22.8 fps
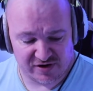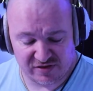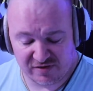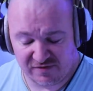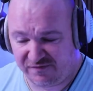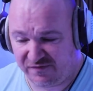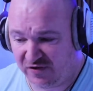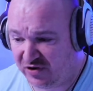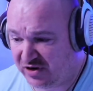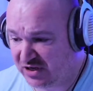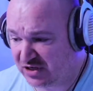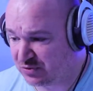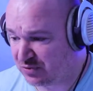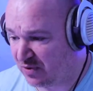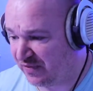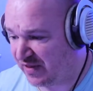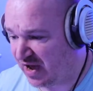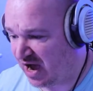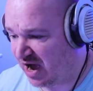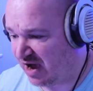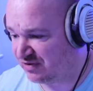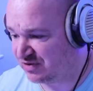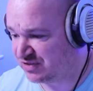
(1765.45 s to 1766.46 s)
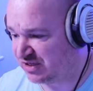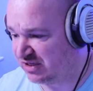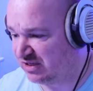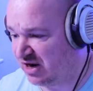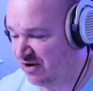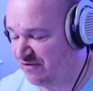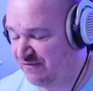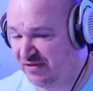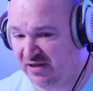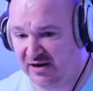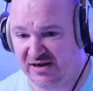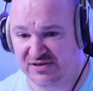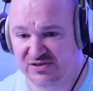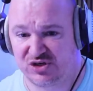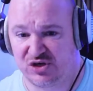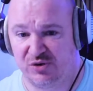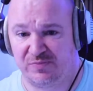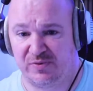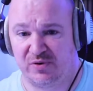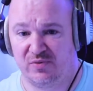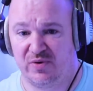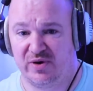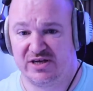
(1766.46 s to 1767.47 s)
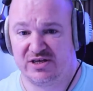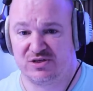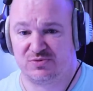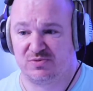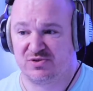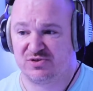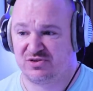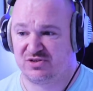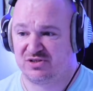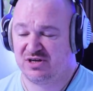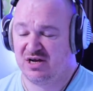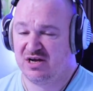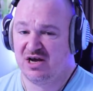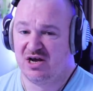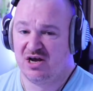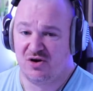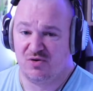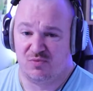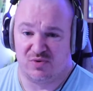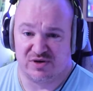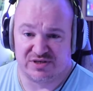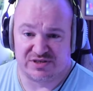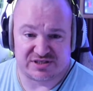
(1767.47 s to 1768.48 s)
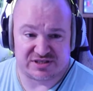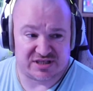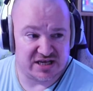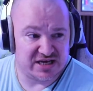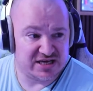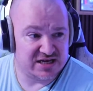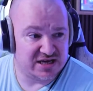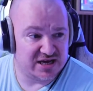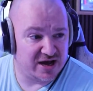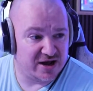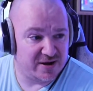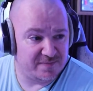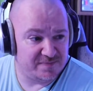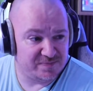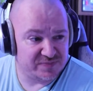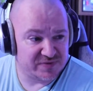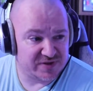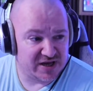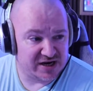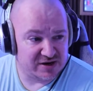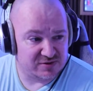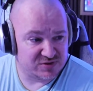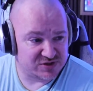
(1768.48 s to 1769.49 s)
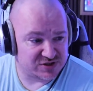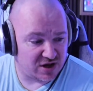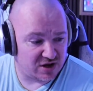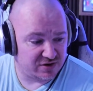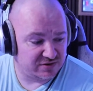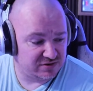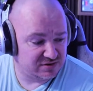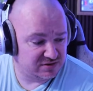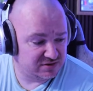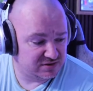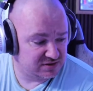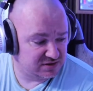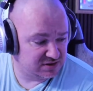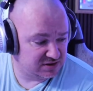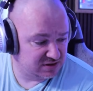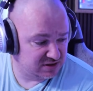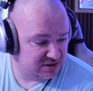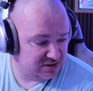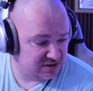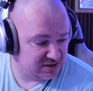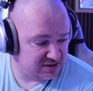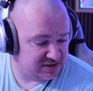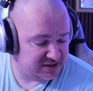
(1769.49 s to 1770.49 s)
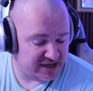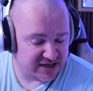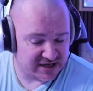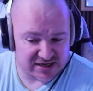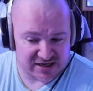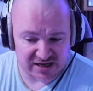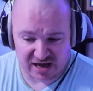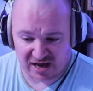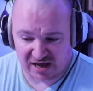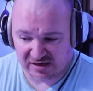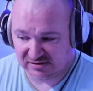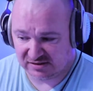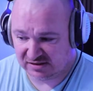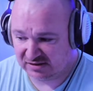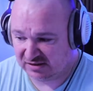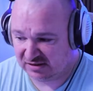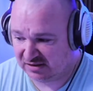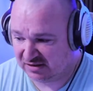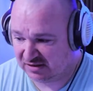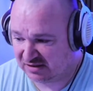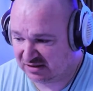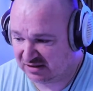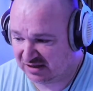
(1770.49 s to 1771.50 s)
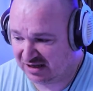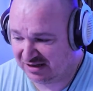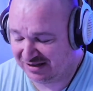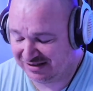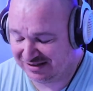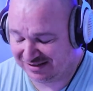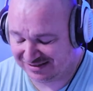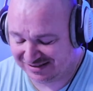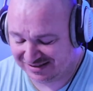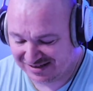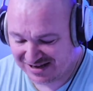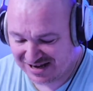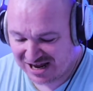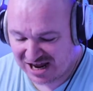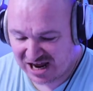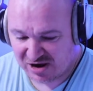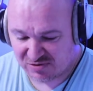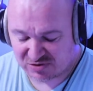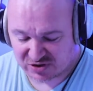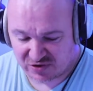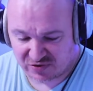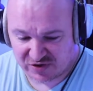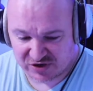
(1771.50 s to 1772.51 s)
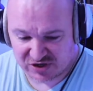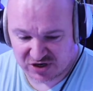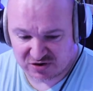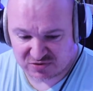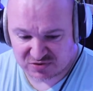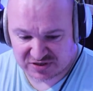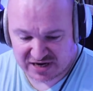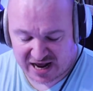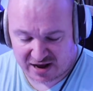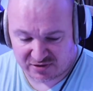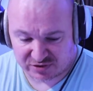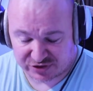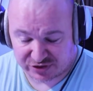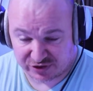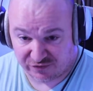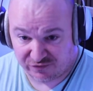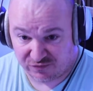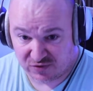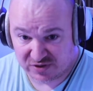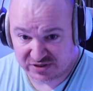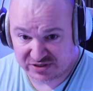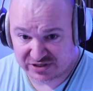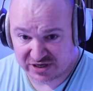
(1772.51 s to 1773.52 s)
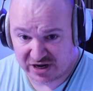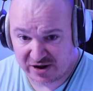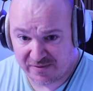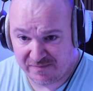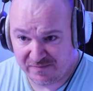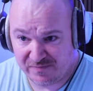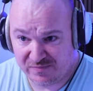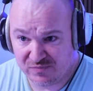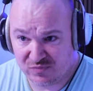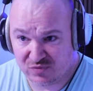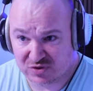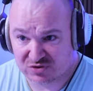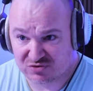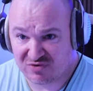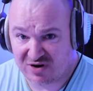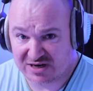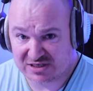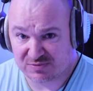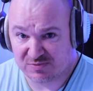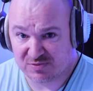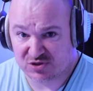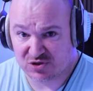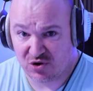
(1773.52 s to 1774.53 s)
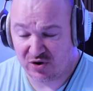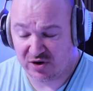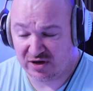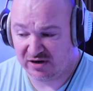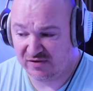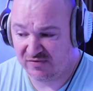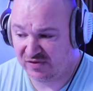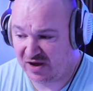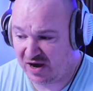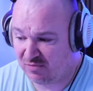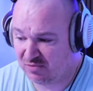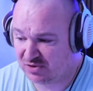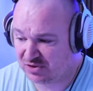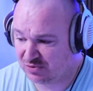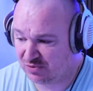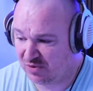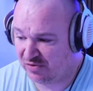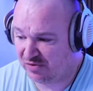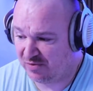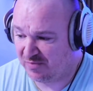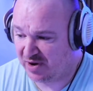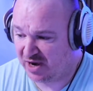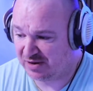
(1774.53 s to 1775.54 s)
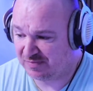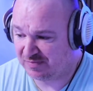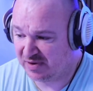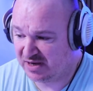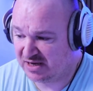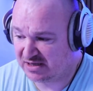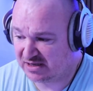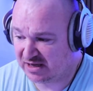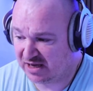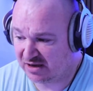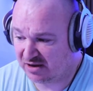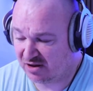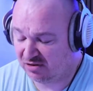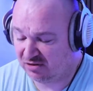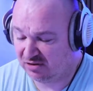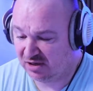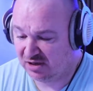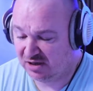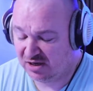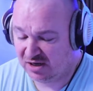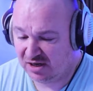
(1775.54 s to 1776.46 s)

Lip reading: The funniest one that I've seen over the last couple of weeks was the and it was on the it was on the News Now stuff, was Rasmus Højlund. That was the one that made me giggle.